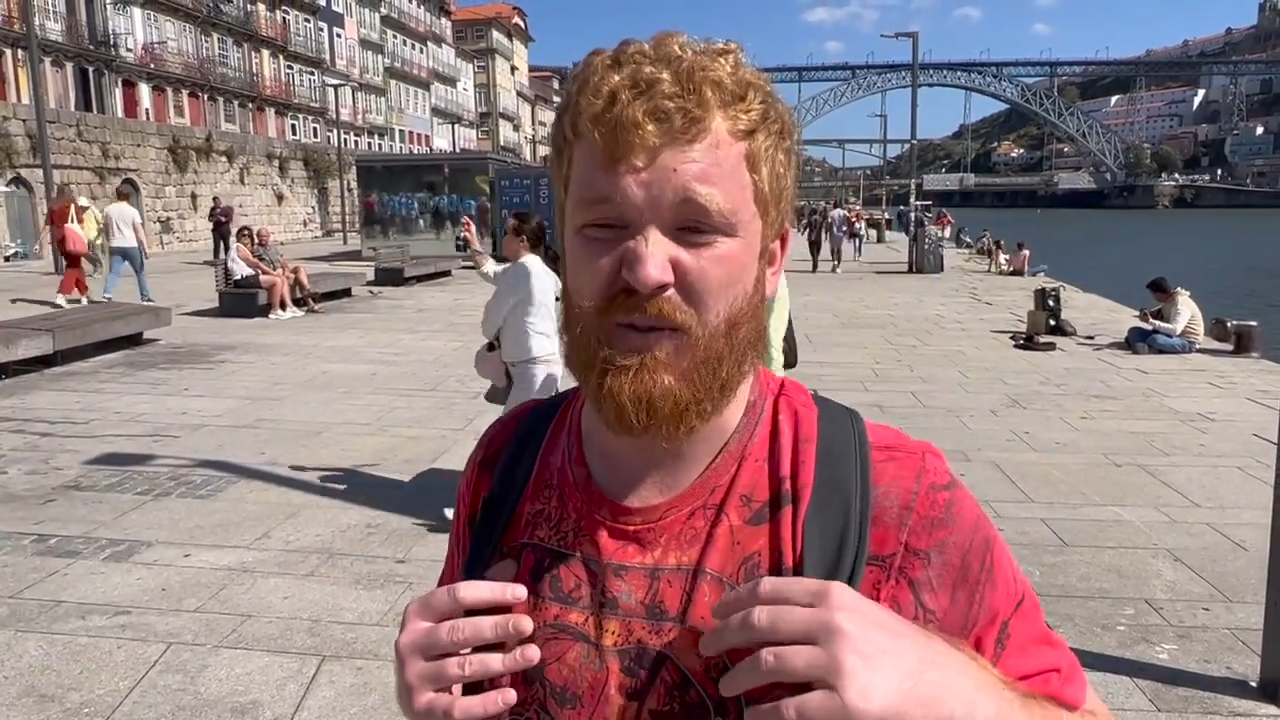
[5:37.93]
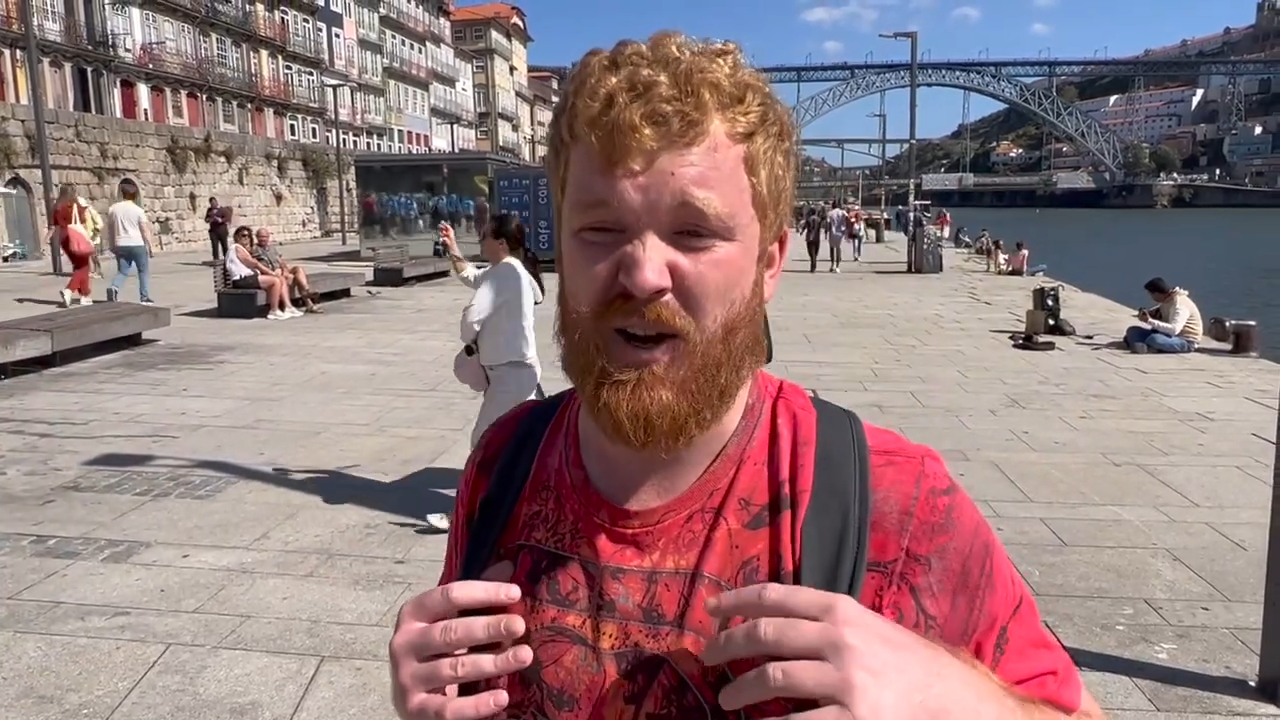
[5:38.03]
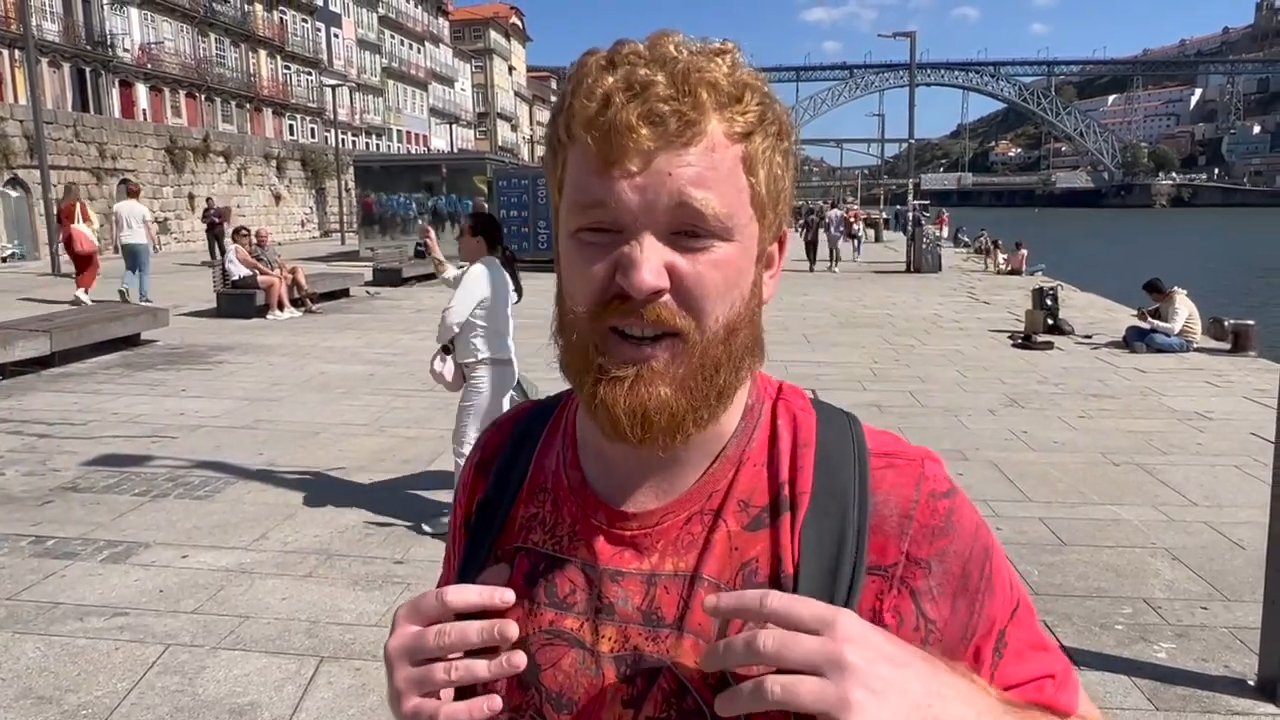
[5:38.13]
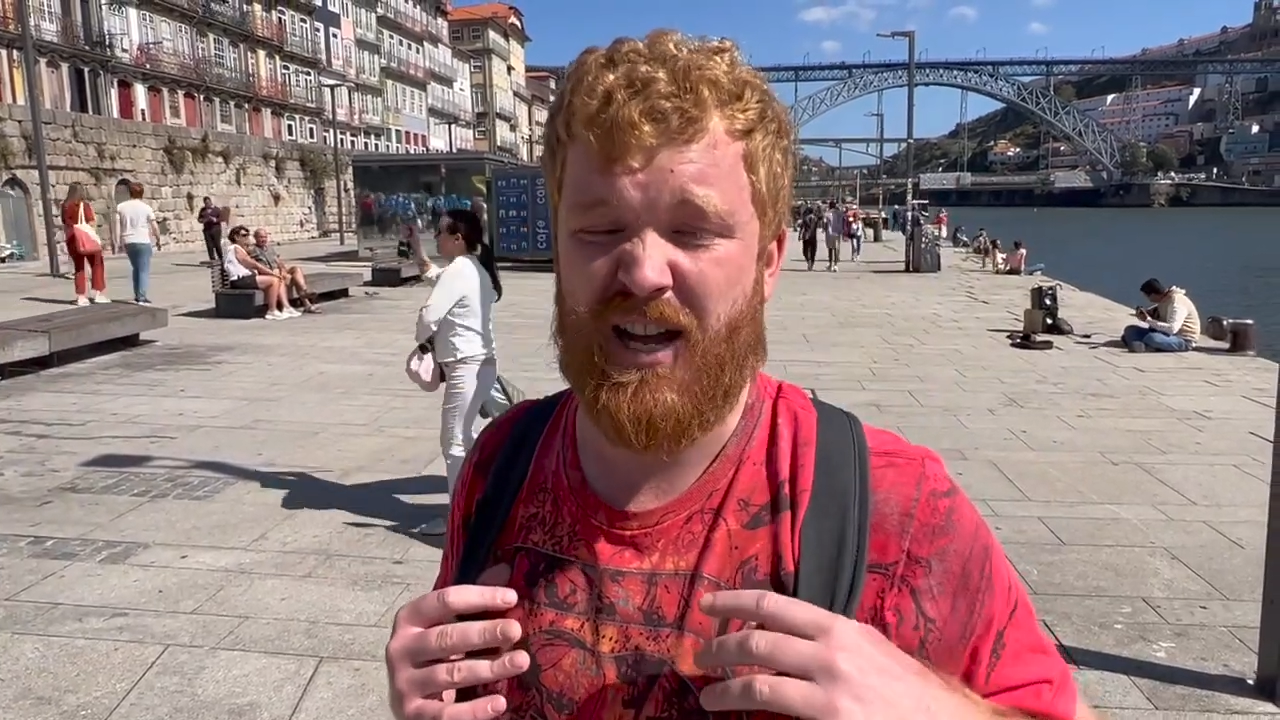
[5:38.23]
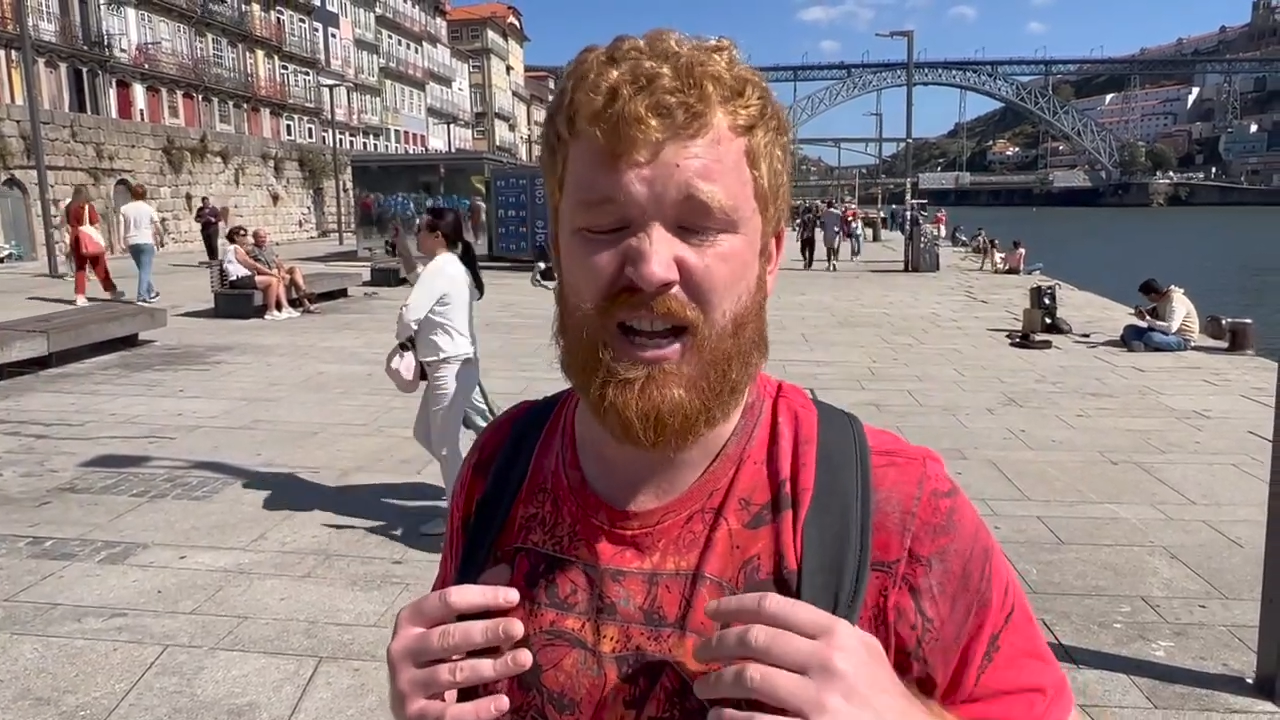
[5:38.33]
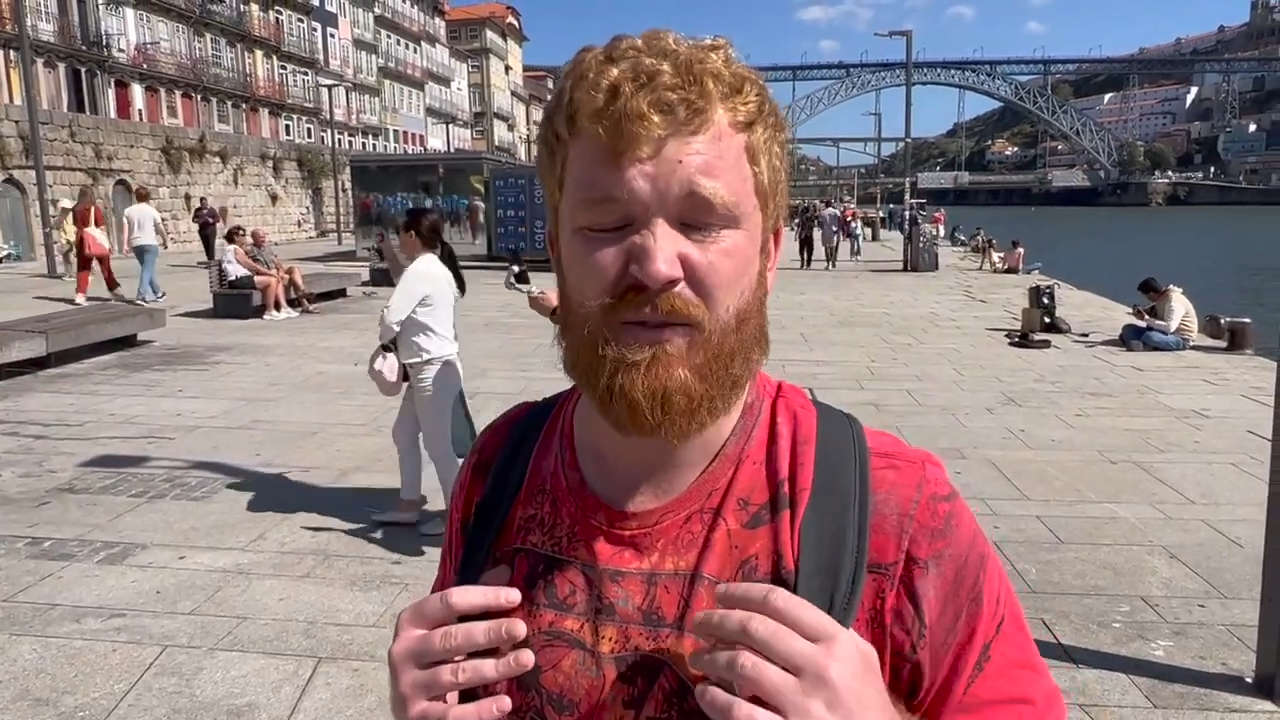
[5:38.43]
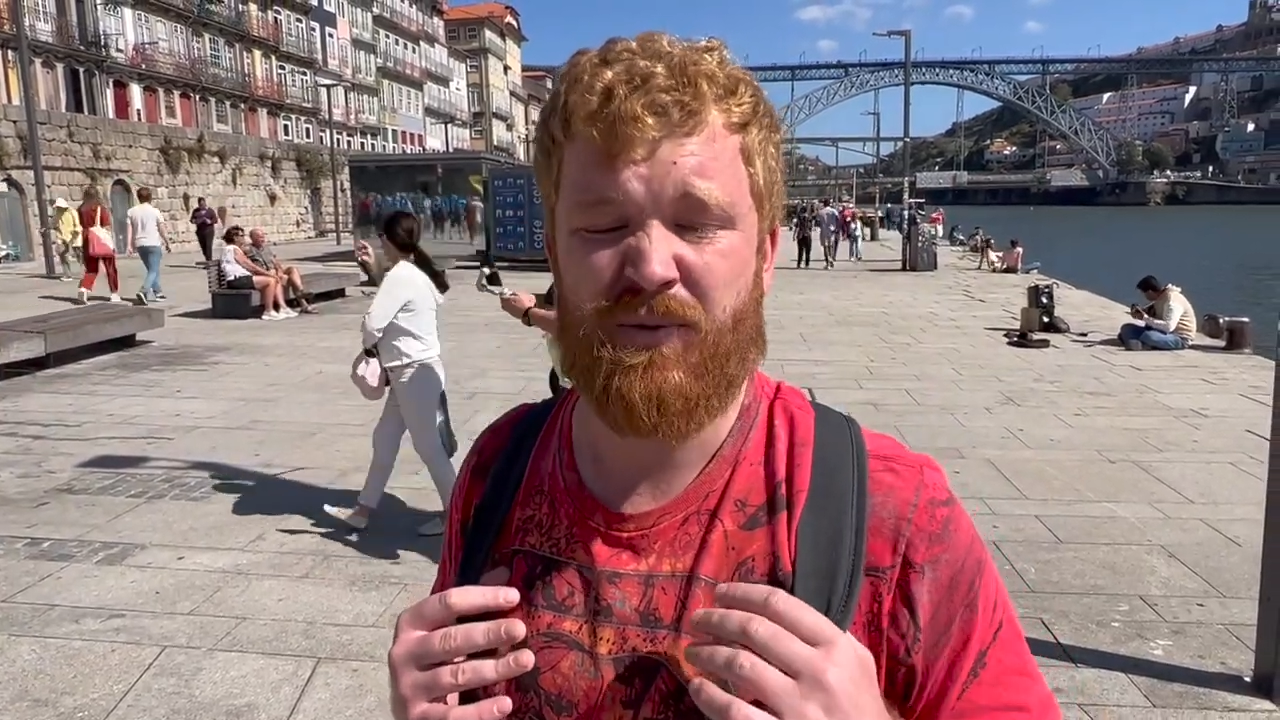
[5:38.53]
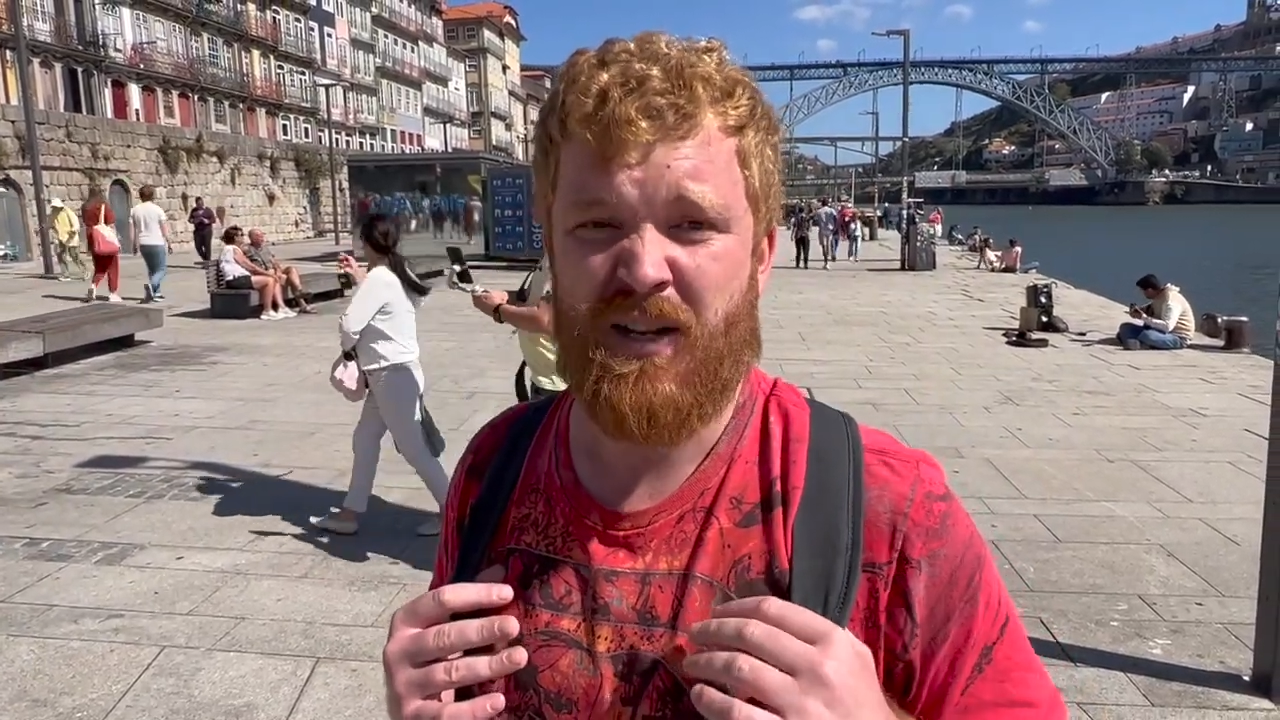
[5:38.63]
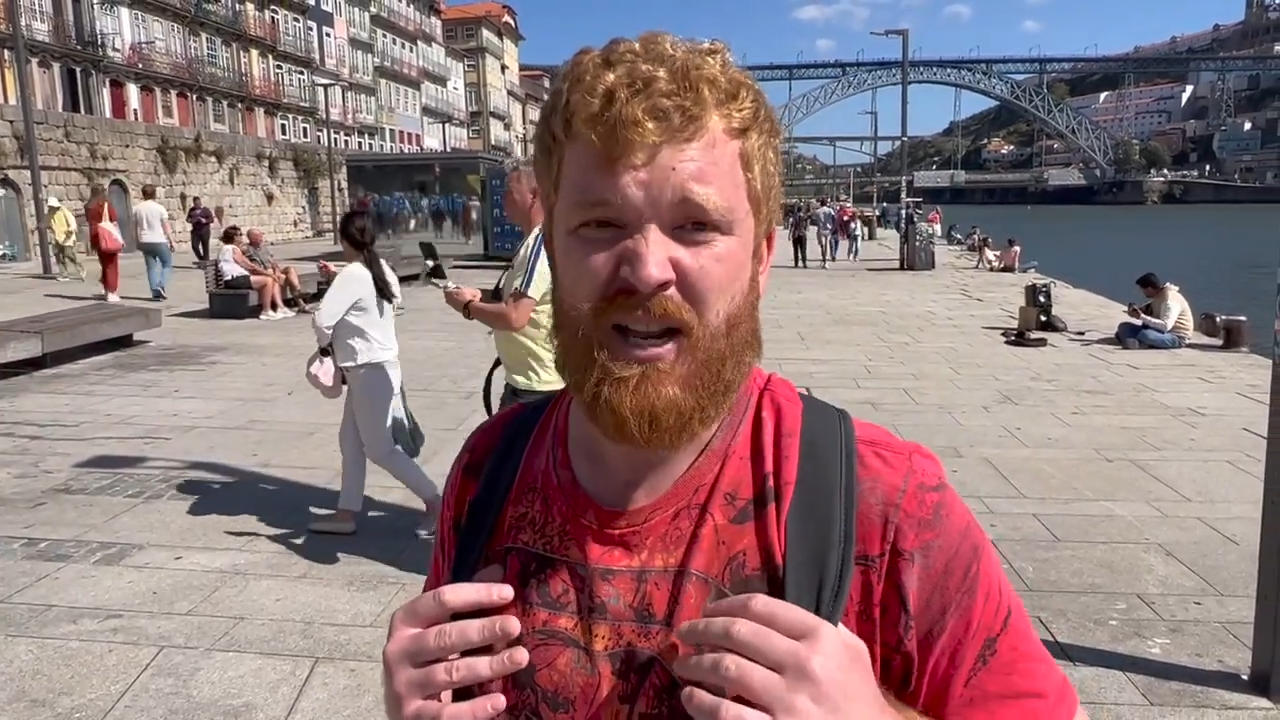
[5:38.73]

I've gone native,